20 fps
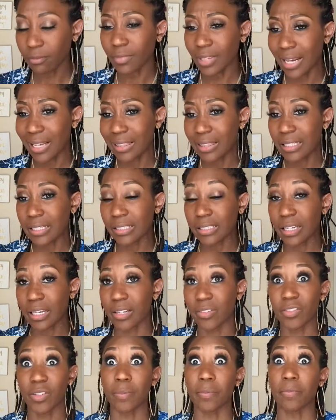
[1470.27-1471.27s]
And this
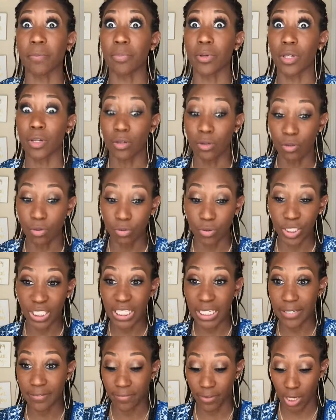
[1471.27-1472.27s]
gives
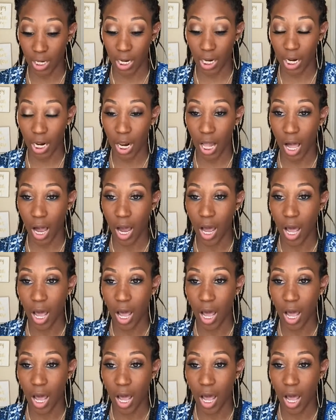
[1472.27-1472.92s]
beautiful